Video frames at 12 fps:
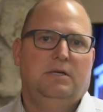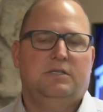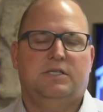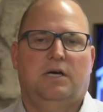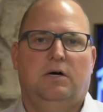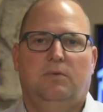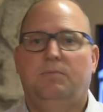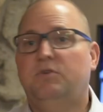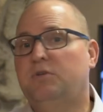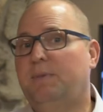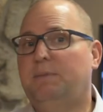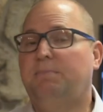So
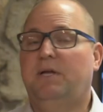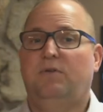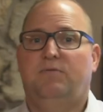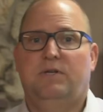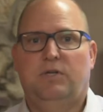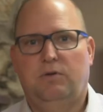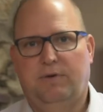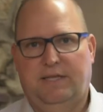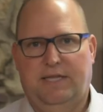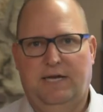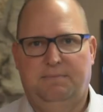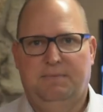there's a big benefit
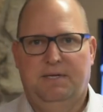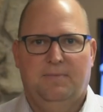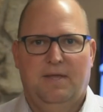doing that.